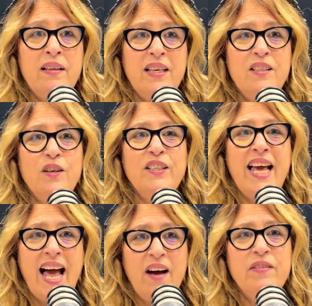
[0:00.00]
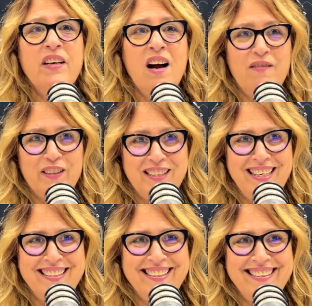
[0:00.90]
They start to have the
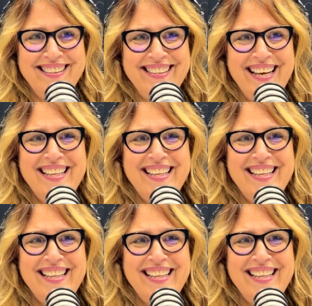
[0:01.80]
conversations.